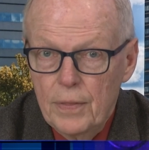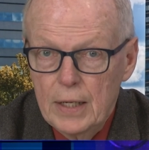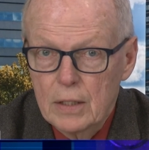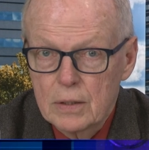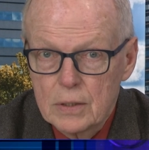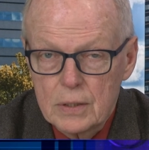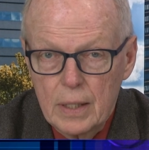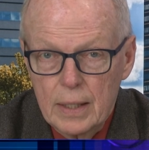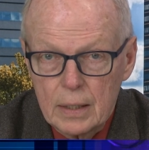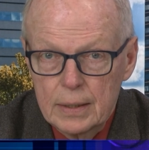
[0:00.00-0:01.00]
things
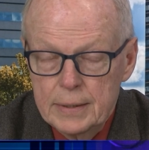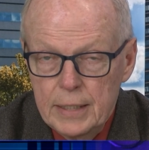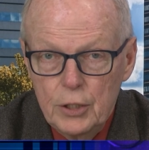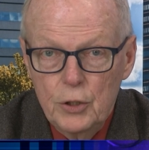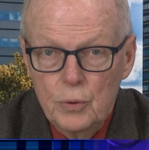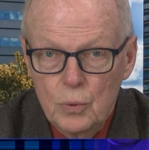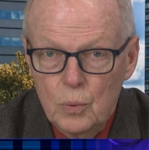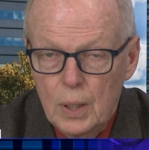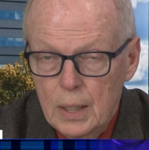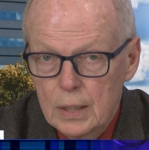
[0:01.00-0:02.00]
continue
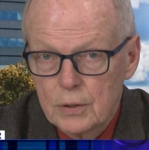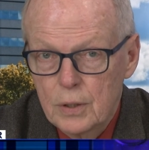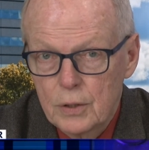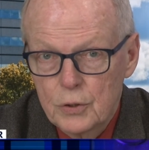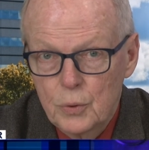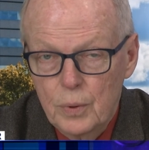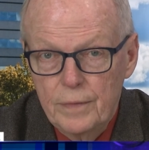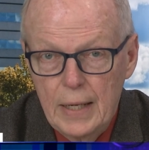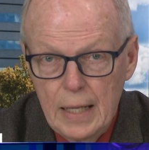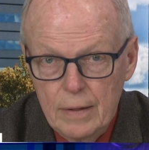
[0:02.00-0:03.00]
uh, to
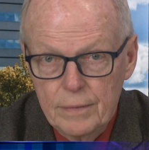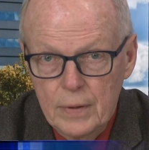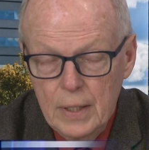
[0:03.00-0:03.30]
evolve.